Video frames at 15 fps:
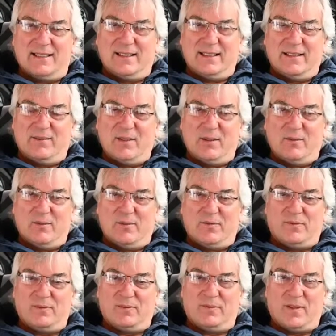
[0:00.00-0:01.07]
if you
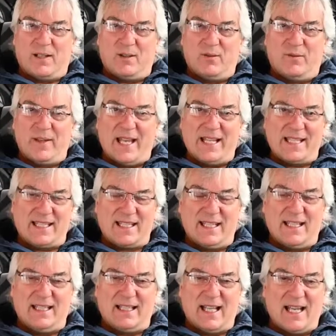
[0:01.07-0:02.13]
follow Van
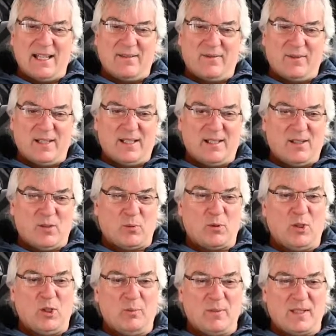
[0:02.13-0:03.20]
City Life,
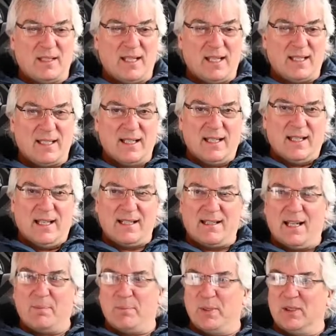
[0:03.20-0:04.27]
Chrome says, it's
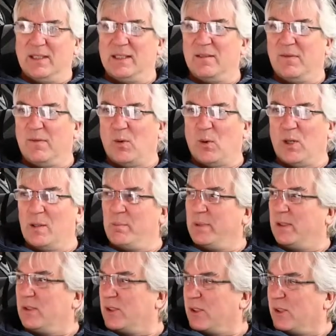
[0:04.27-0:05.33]
like building a fort,
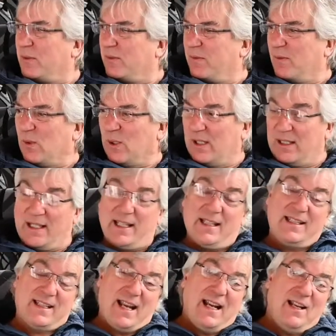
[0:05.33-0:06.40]
build your own fort. And
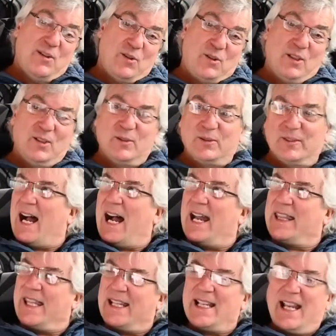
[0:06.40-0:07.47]
it's kind of true. I
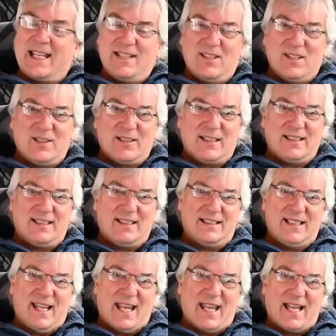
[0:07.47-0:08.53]
think I can do it.
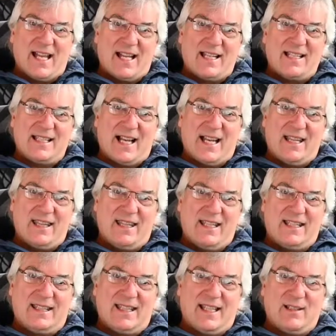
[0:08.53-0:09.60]
And I
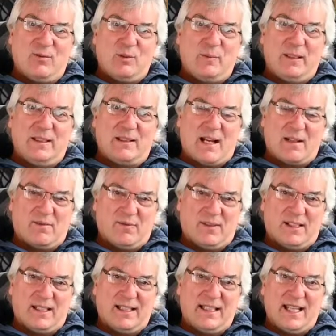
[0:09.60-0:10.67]
think that it would be a lot of
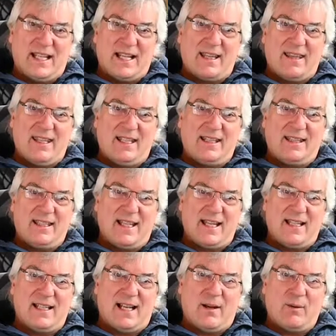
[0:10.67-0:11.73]
fun. And I think
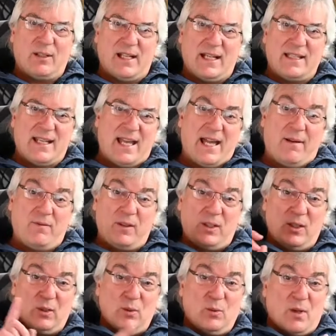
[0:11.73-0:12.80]
that I would like to have
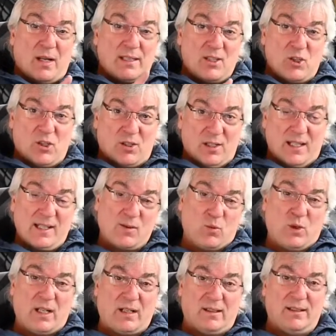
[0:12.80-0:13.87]
you on the journey as
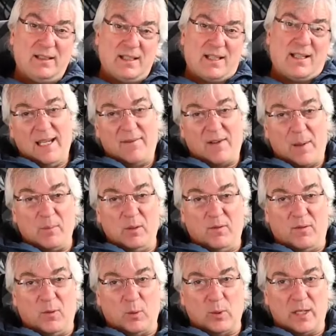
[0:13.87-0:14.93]
well. If I move
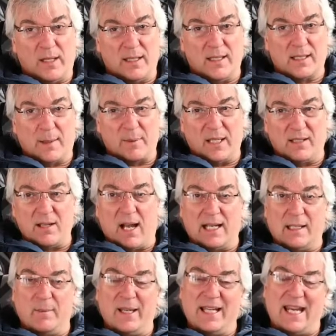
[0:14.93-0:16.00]
forward on this, I'm going to
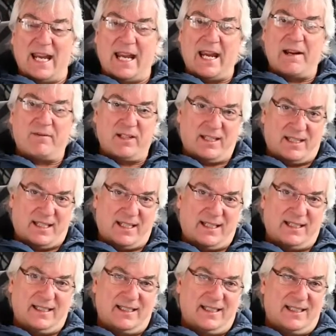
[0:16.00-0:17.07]
document
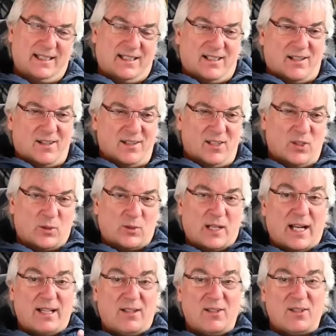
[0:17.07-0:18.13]
everything. All the
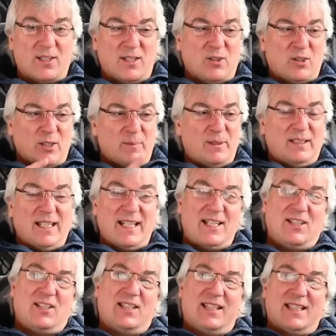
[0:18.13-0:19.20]
trials, the
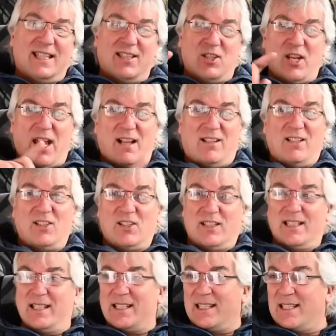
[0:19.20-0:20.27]
tribulations, the
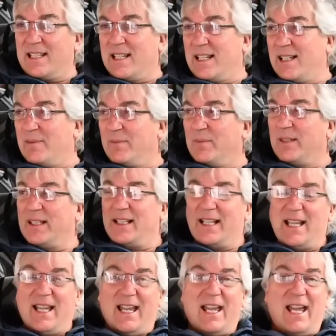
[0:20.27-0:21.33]
challenges,
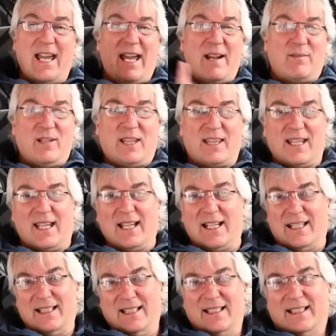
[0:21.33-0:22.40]

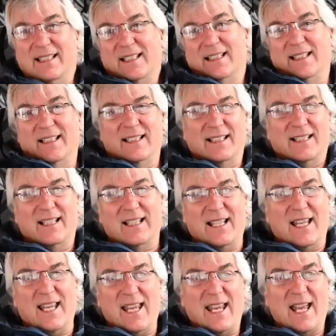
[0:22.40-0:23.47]
everything.
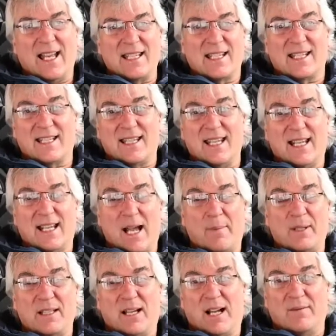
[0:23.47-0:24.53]
And just think,
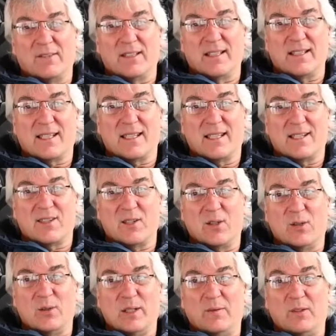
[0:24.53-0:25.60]
I'm a novice.
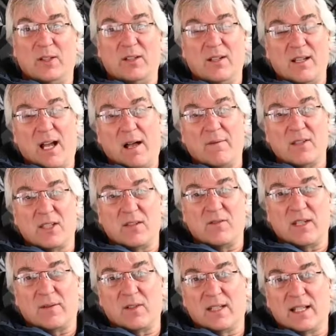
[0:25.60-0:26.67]
So if you're a novice and
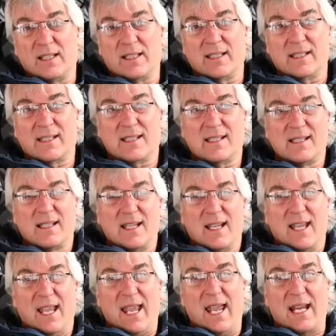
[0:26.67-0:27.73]
you've never done this,
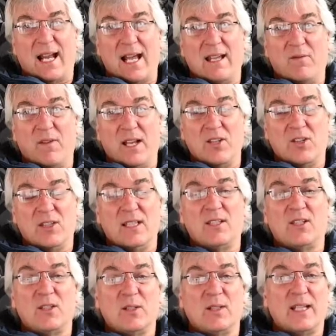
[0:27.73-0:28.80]
and I eventually
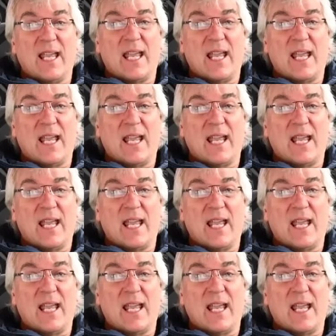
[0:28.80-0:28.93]
do it